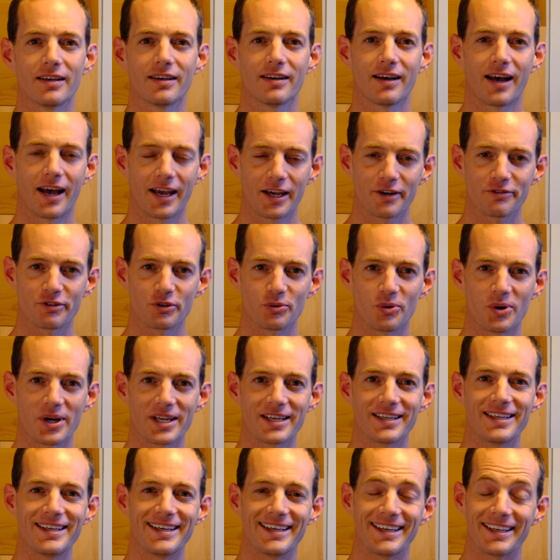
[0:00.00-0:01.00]
Hi
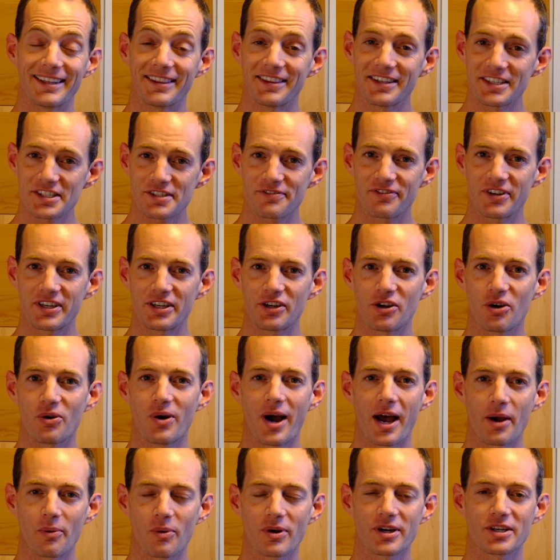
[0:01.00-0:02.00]
everyone. In this video
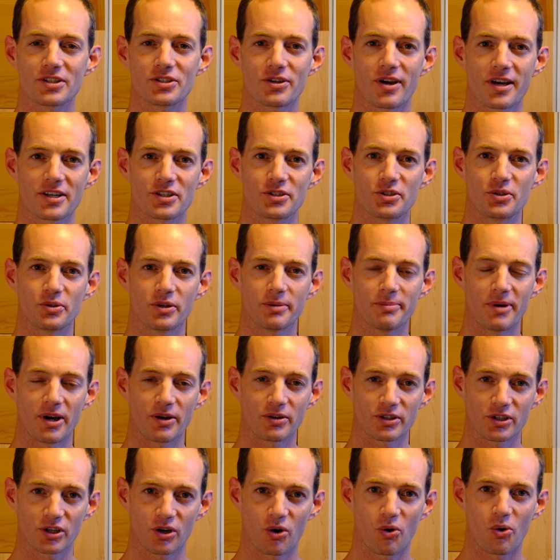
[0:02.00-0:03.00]
I want to talk to you
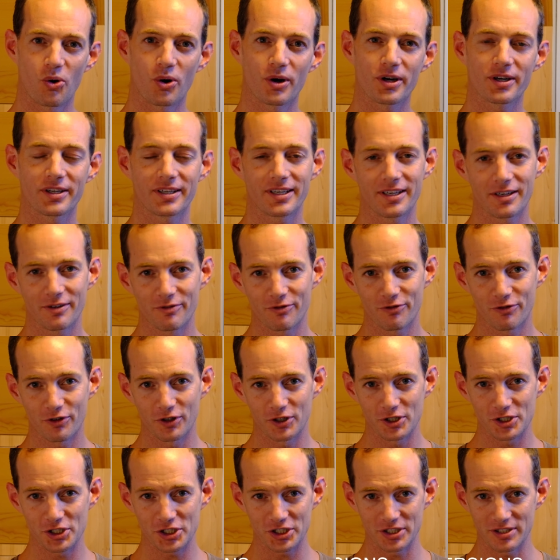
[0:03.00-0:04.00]
about chord
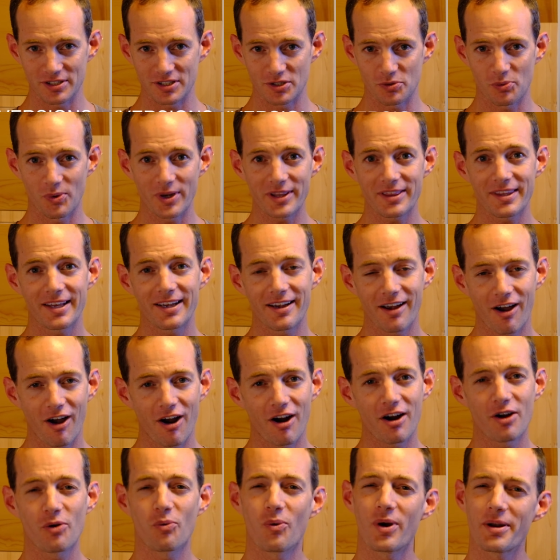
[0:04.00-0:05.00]
inversions, what they
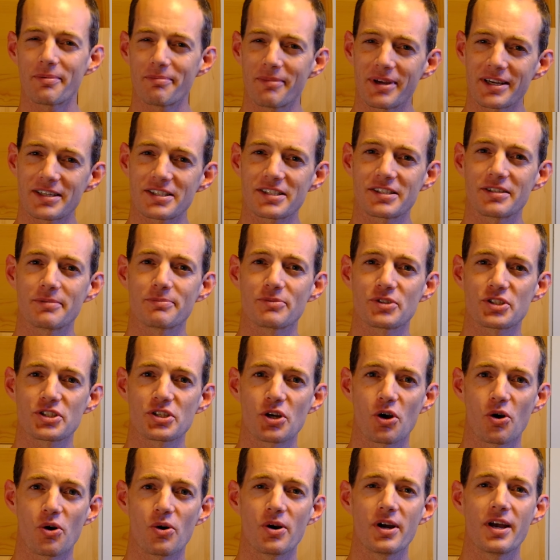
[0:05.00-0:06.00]
are, what makes them
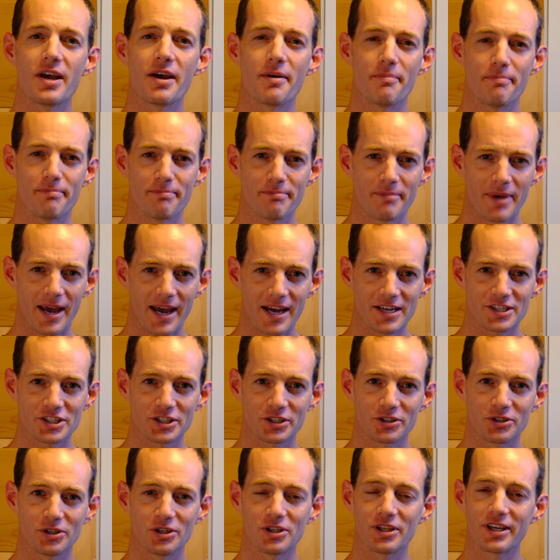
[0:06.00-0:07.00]
so
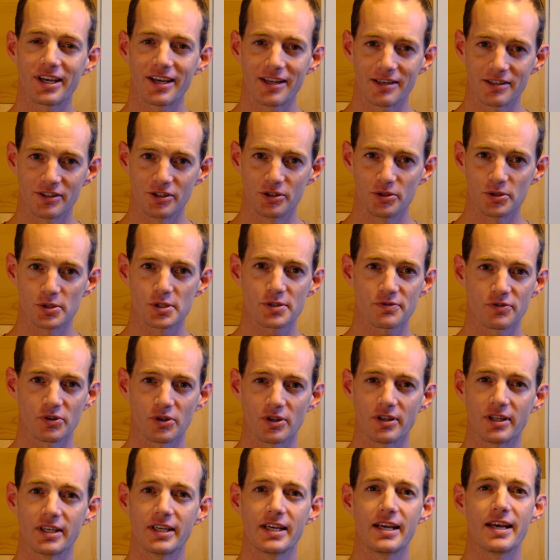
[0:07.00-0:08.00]
magical and
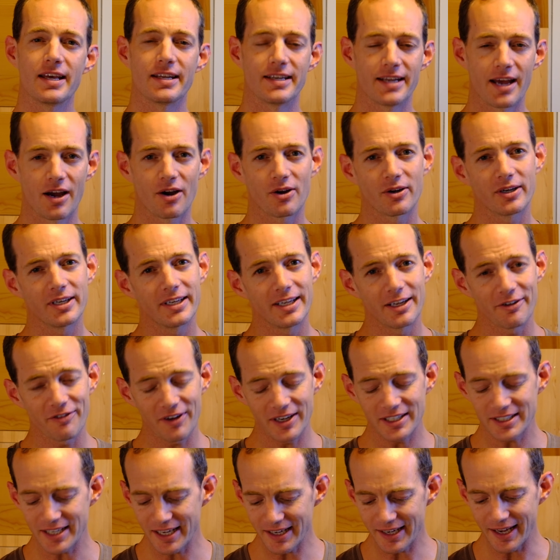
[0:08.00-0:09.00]
useful. Now, if I
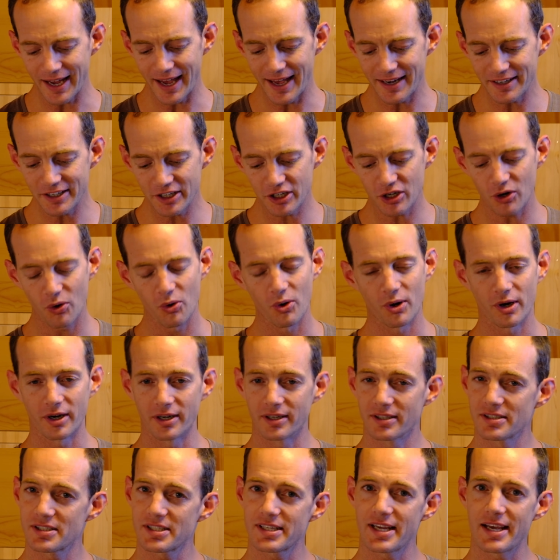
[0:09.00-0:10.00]
take any
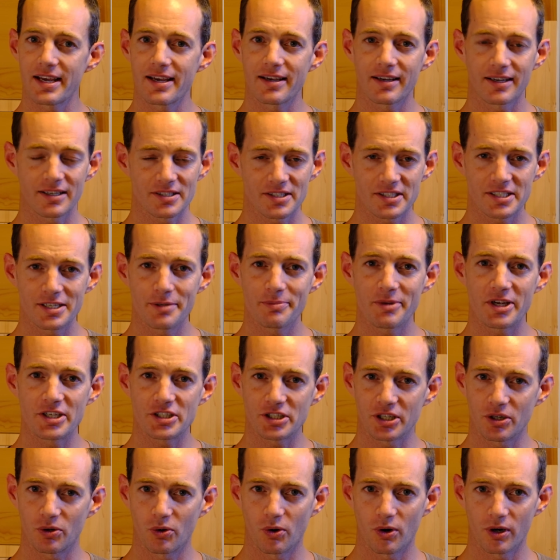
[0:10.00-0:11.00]
chord, say a C
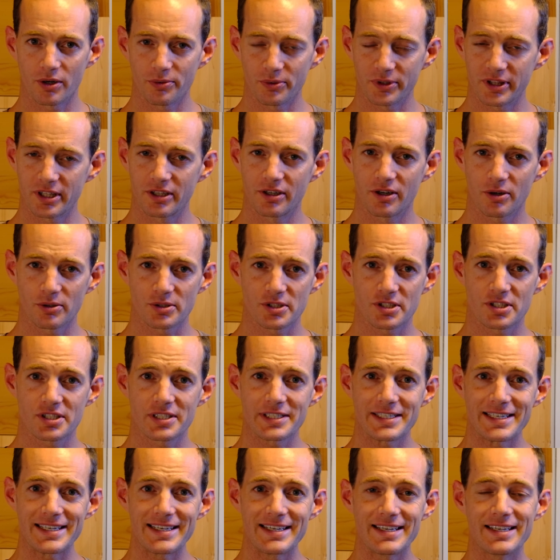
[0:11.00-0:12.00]
major chord with the notes
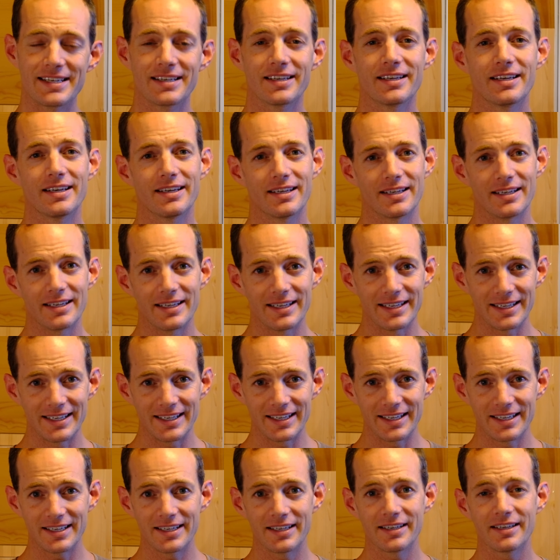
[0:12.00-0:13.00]
C,
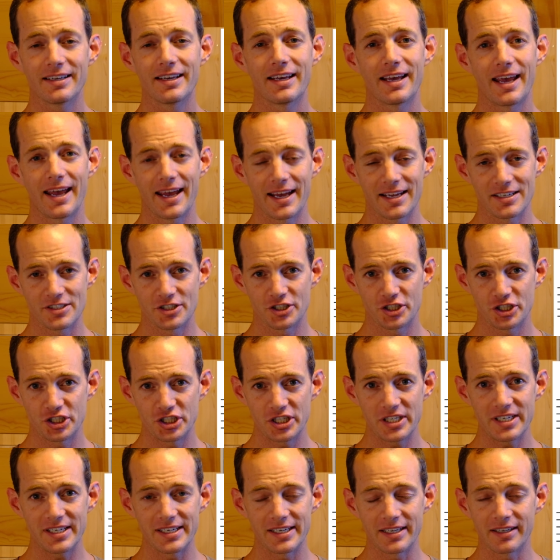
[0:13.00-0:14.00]
E, and
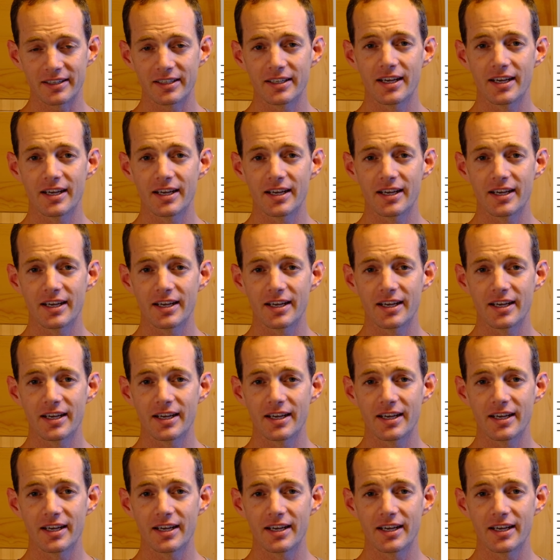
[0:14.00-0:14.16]
G,